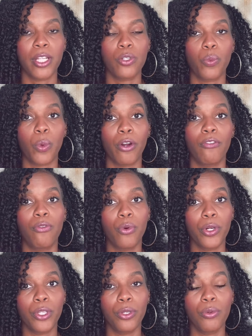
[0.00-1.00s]
work for
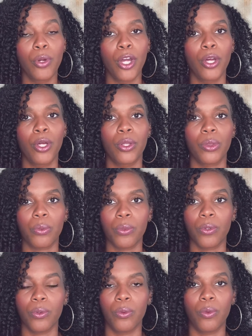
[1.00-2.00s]
you
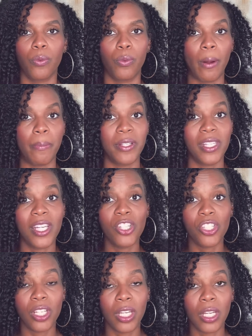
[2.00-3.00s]
through
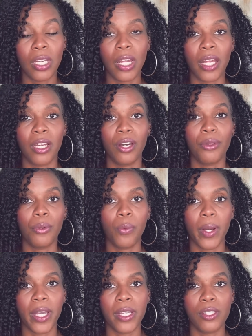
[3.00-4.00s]
repetition and other
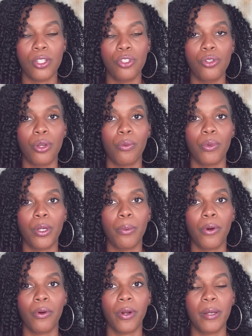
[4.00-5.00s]
ways that you can
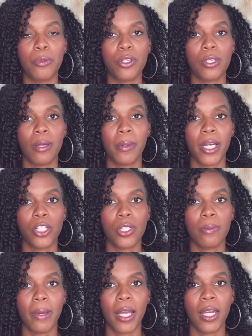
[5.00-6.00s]
reprogram your subconscious
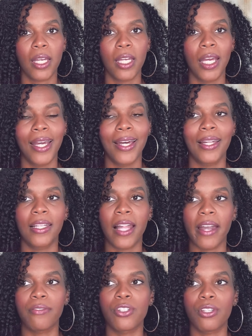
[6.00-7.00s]
mind, life
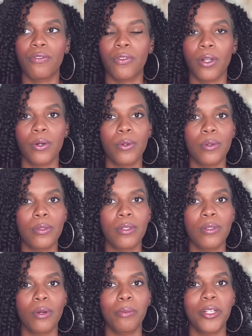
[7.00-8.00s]
just flows so
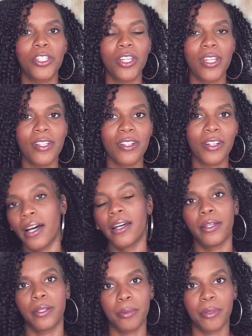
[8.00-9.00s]
much easier.
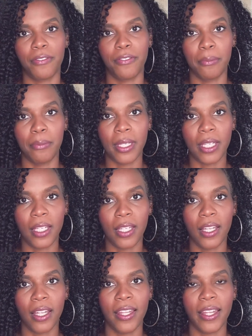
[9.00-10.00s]
Another book for me
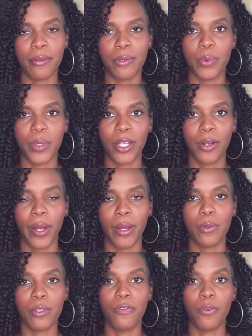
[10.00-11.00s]
that was really great
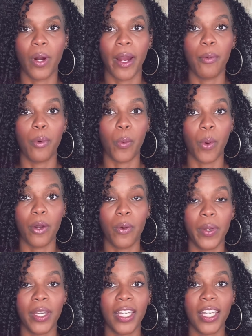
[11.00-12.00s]
was 4 Hour Work
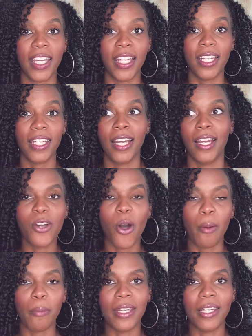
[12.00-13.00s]
Week. It
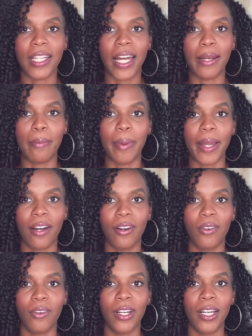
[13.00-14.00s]
taught me a lot
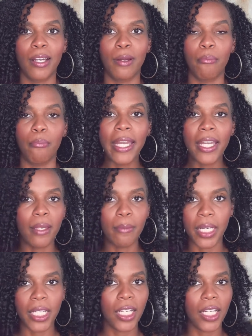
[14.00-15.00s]
about making
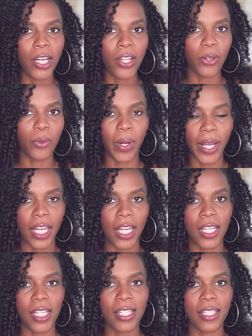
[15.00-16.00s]
money other
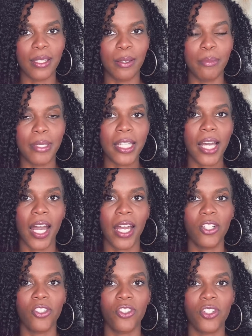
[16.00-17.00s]
ways
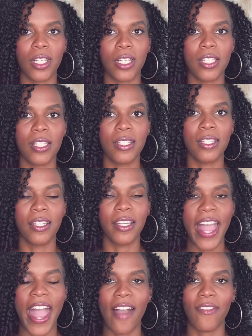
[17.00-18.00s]
besides just
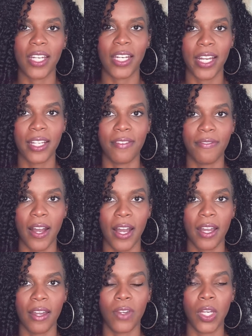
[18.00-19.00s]
having a 9 to
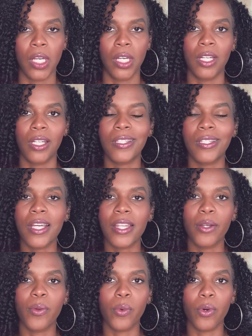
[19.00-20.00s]
5. There's
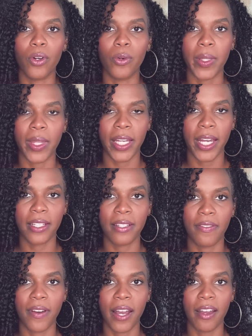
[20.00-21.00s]
nothing wrong with a 9 to
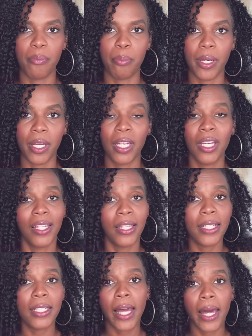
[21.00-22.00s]
5, but there are
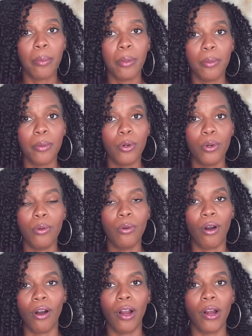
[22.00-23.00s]
a lot of people who
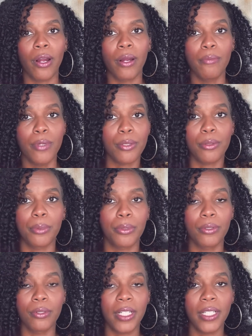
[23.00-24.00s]
are
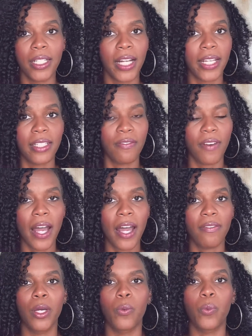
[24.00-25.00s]
miserable in a 9 to 5.
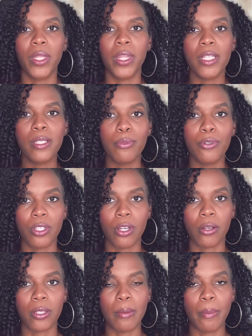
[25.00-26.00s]
What this book
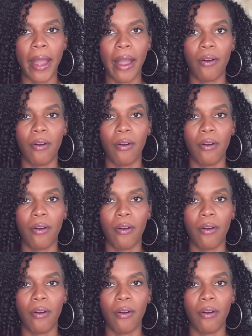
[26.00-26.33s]
talks about